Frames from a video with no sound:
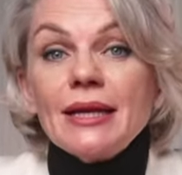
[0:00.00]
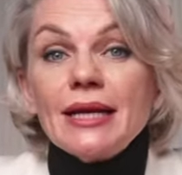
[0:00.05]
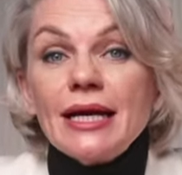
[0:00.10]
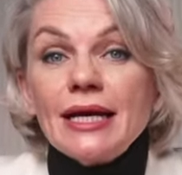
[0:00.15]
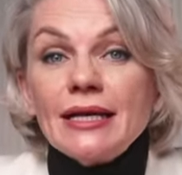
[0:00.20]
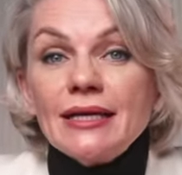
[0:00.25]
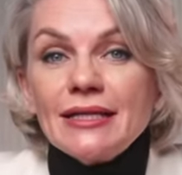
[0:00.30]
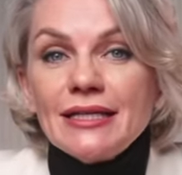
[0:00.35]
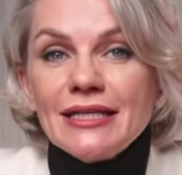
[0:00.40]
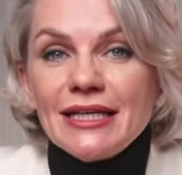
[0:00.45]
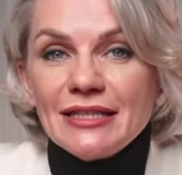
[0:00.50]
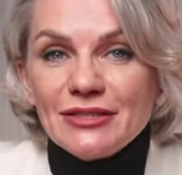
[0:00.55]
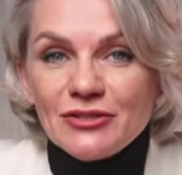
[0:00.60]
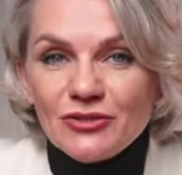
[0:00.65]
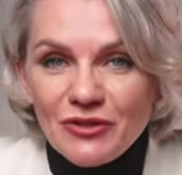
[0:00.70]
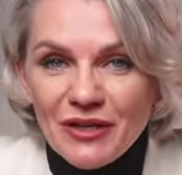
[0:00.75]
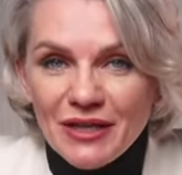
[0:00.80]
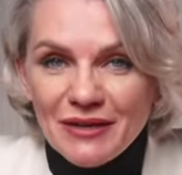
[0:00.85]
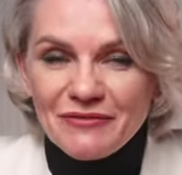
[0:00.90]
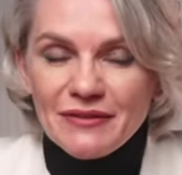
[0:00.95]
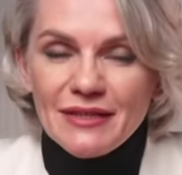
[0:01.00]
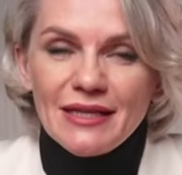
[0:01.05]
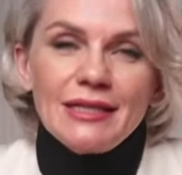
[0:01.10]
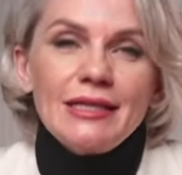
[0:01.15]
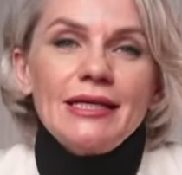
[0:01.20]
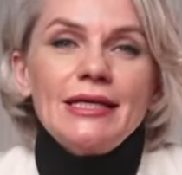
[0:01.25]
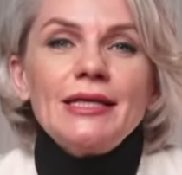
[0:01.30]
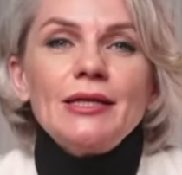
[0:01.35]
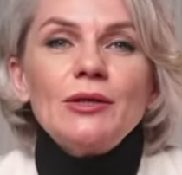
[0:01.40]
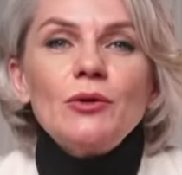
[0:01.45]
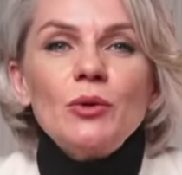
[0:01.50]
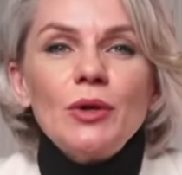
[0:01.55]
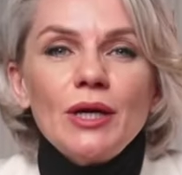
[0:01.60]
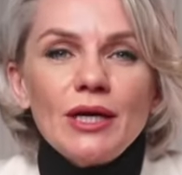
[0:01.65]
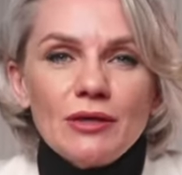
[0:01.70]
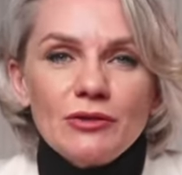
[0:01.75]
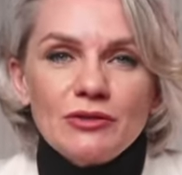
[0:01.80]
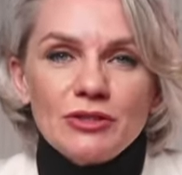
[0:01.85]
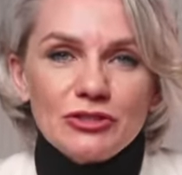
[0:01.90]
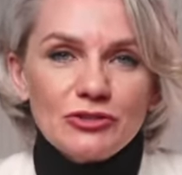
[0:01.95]
And in case you have any
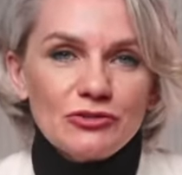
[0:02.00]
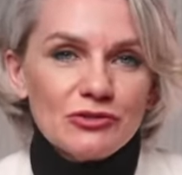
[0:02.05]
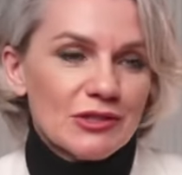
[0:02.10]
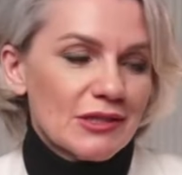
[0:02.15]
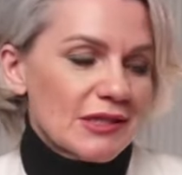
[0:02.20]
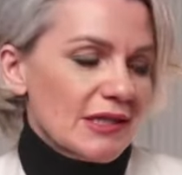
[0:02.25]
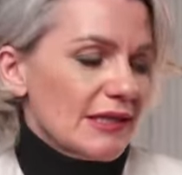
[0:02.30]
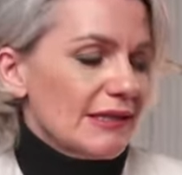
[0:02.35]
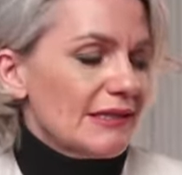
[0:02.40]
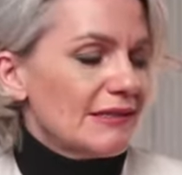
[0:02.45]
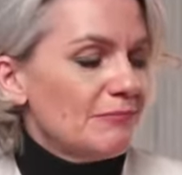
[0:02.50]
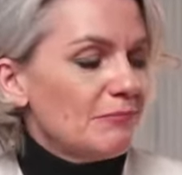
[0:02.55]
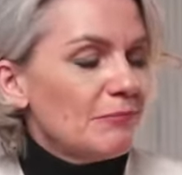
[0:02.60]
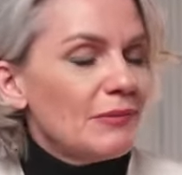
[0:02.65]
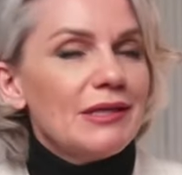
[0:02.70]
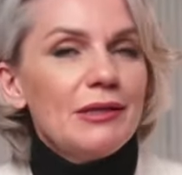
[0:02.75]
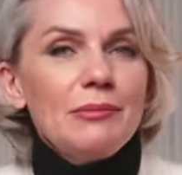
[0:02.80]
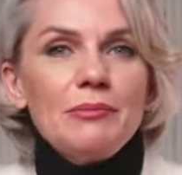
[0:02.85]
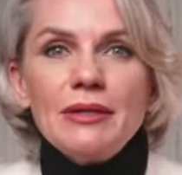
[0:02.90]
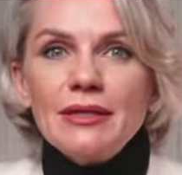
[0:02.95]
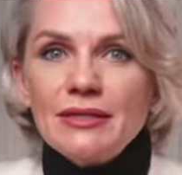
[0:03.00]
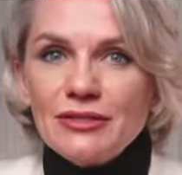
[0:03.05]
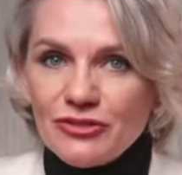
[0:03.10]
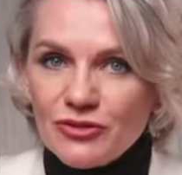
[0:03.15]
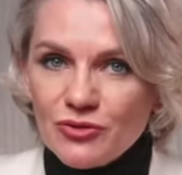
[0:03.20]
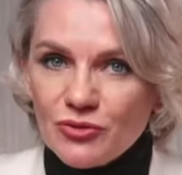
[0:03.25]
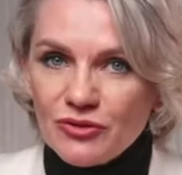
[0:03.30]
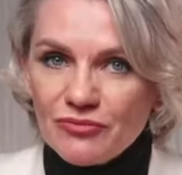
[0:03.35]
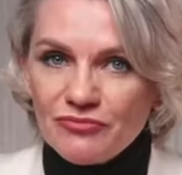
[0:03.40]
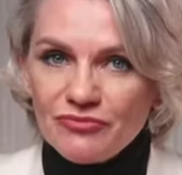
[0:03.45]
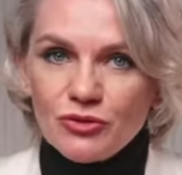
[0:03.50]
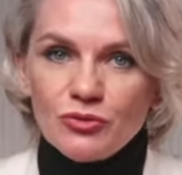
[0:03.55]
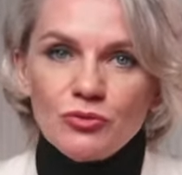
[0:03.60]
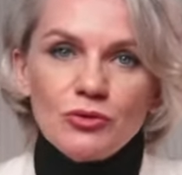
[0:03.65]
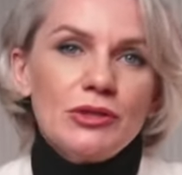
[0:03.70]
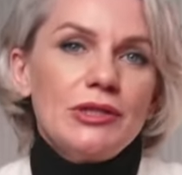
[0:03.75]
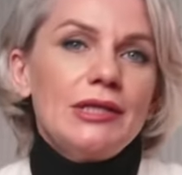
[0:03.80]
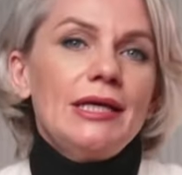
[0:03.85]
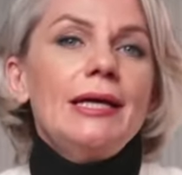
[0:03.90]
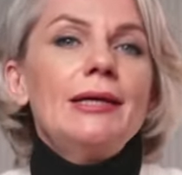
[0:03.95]
inquiries regarding pigments or if you
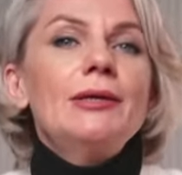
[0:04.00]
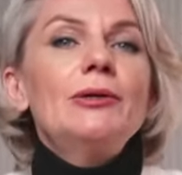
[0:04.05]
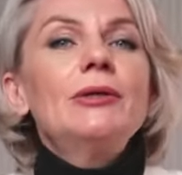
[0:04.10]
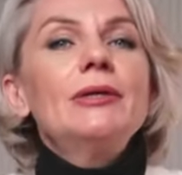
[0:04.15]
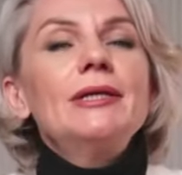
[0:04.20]
would like to